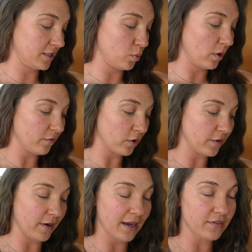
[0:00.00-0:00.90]
it's
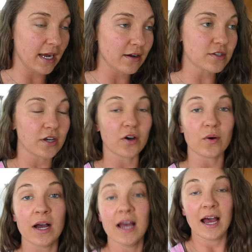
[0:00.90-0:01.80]
1.45 now,
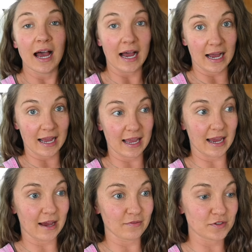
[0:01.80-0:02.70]
so I
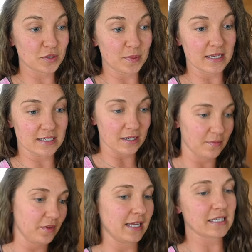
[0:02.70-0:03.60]
have spent
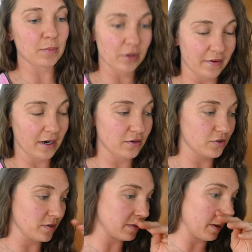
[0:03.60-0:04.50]
some last couple of hours
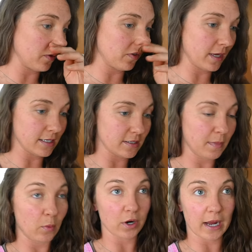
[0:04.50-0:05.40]
doing some other things.
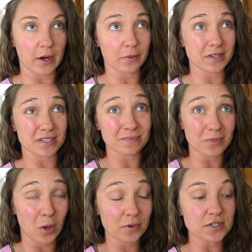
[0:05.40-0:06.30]
My workout was
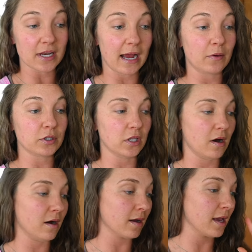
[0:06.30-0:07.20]
almost an hour
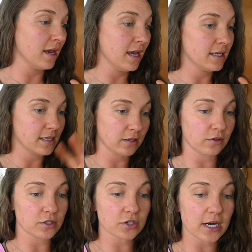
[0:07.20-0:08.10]
long, did a
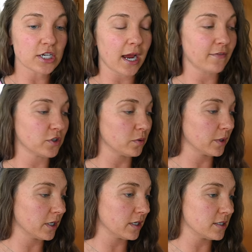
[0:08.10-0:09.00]
little stretch
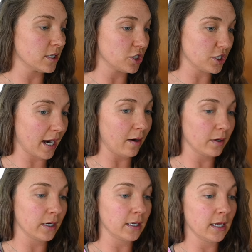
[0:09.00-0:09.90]
afterwards,
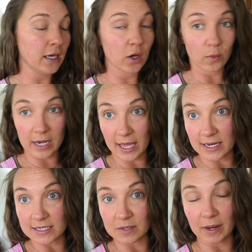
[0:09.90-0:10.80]
showered, went ahead
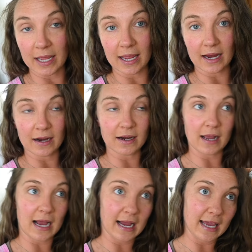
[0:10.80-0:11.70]
and did my hair.
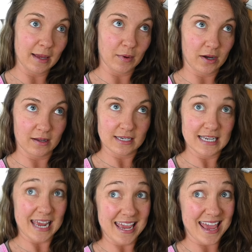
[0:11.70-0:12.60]
I am on
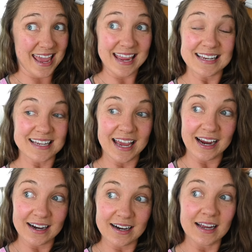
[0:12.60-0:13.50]
day eight
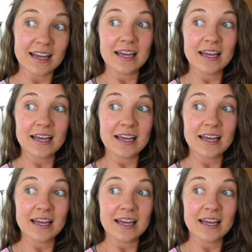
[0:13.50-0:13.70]
hair